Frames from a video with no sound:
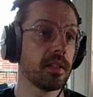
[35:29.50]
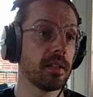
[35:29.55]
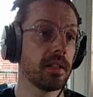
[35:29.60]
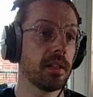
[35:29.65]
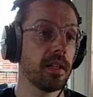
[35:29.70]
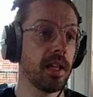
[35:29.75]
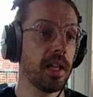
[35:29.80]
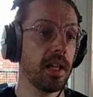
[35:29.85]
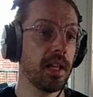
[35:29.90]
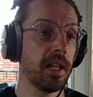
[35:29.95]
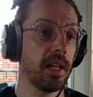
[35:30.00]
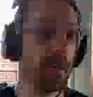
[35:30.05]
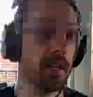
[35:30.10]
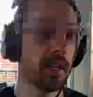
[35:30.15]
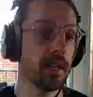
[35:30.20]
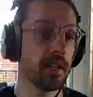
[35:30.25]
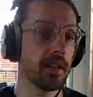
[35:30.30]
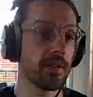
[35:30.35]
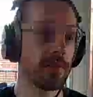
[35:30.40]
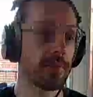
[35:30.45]
here.
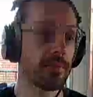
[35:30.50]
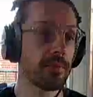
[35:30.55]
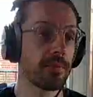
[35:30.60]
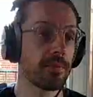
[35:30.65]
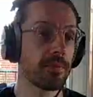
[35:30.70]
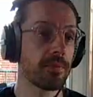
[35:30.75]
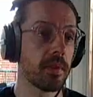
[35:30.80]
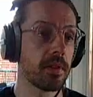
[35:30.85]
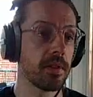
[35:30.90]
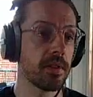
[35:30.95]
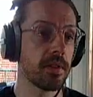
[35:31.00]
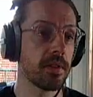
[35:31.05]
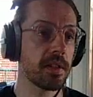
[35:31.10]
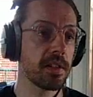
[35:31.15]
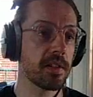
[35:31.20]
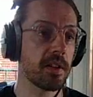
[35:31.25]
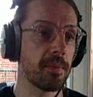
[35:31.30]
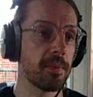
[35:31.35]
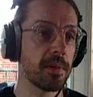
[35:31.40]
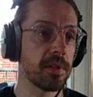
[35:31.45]
So this is our
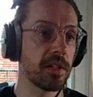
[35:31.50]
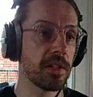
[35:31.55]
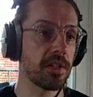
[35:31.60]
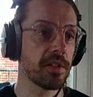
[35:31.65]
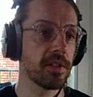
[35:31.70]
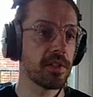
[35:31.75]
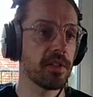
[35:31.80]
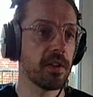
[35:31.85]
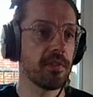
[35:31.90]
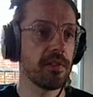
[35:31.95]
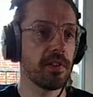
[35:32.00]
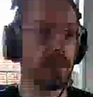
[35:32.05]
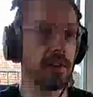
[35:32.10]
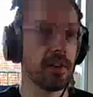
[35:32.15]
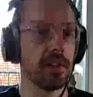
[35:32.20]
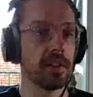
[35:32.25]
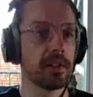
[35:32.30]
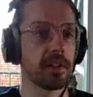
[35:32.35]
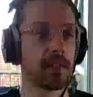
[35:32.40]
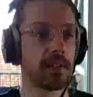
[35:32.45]
position stuff here,
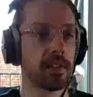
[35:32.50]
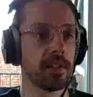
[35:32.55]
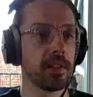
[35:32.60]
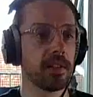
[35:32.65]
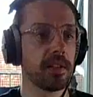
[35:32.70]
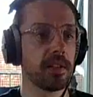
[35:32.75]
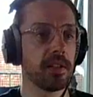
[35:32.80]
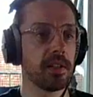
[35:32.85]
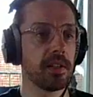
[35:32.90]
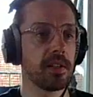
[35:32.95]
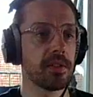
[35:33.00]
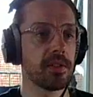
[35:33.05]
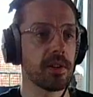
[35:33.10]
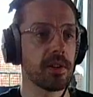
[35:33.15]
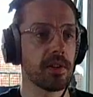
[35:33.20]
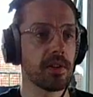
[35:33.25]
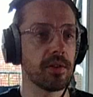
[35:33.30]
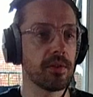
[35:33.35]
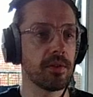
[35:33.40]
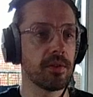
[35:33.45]
look.
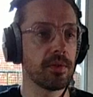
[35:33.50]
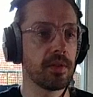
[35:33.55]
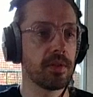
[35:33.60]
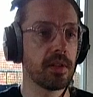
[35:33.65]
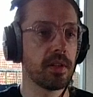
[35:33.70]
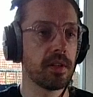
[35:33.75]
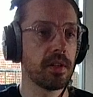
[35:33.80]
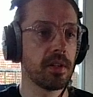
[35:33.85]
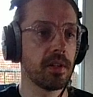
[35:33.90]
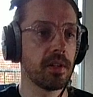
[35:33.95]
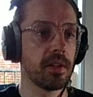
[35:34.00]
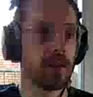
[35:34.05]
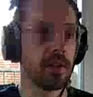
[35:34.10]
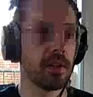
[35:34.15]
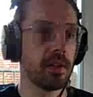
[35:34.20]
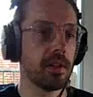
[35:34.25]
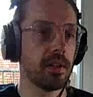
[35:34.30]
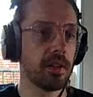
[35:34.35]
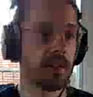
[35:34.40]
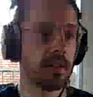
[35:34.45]
So
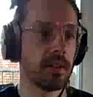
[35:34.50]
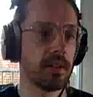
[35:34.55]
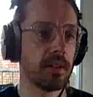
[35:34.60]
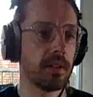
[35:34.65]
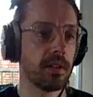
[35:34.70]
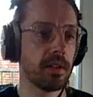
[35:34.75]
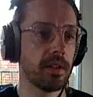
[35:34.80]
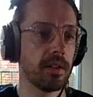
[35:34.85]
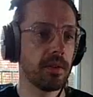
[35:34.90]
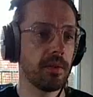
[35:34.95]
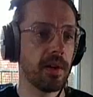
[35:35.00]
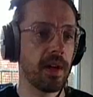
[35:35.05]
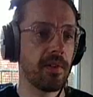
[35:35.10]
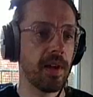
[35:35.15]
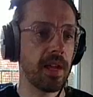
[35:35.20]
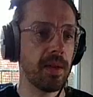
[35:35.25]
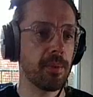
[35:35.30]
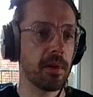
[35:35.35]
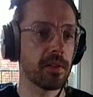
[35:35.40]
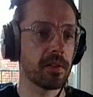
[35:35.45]
we have 8
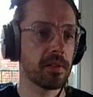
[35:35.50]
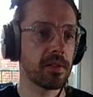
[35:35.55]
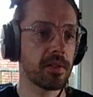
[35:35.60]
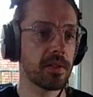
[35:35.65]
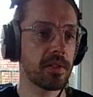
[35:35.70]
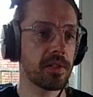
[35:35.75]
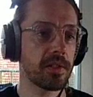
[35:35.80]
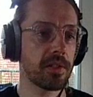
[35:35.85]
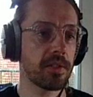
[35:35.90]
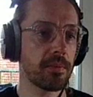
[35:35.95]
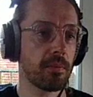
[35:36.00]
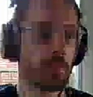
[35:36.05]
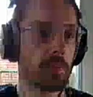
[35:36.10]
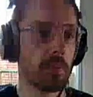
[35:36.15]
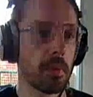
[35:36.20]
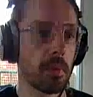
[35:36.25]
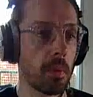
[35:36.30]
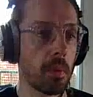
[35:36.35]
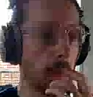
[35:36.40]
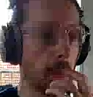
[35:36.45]
buttons,
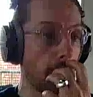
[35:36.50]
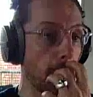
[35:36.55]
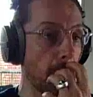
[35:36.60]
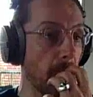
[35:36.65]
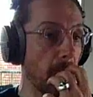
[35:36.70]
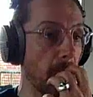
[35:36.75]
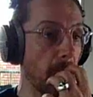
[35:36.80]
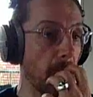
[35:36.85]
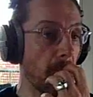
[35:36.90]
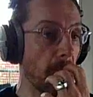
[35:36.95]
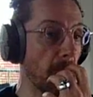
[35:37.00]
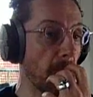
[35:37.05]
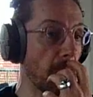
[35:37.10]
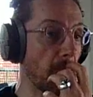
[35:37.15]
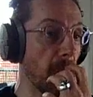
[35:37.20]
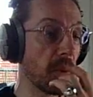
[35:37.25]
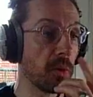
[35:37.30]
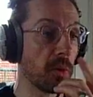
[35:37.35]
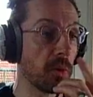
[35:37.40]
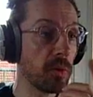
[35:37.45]

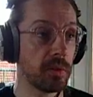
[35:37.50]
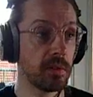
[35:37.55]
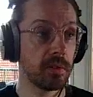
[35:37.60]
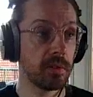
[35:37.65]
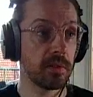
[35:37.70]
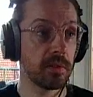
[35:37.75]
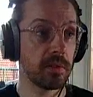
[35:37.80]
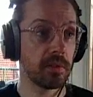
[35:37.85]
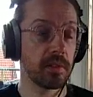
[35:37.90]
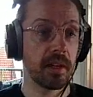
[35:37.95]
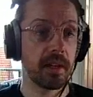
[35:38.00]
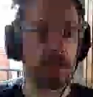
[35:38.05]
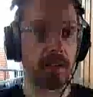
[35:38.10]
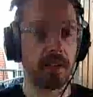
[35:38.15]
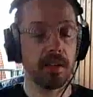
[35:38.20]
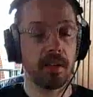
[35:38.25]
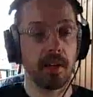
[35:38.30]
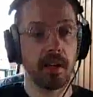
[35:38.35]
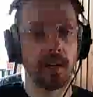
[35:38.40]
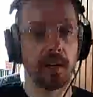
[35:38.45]
all
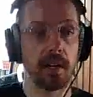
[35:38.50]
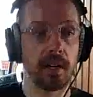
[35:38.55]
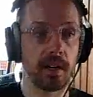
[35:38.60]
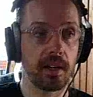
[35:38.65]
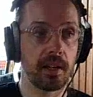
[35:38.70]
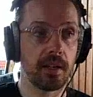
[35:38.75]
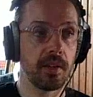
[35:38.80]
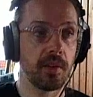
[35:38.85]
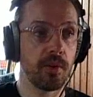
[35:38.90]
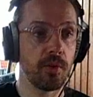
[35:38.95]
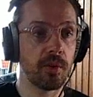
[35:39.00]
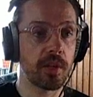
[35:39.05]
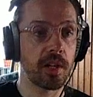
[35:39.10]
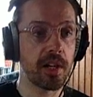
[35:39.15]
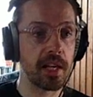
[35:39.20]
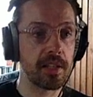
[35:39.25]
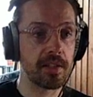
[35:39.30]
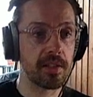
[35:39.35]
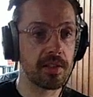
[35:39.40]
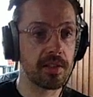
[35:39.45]

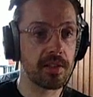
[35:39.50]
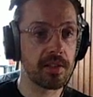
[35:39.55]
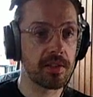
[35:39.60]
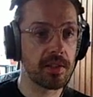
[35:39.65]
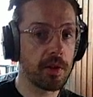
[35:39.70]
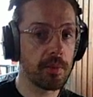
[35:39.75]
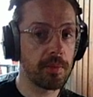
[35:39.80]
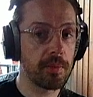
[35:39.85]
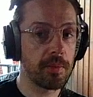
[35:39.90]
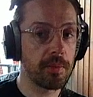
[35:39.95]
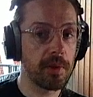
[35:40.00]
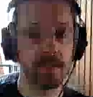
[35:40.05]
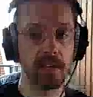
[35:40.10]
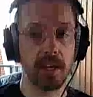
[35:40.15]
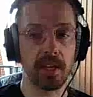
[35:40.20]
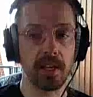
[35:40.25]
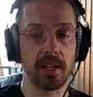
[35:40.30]
connected to top cam container,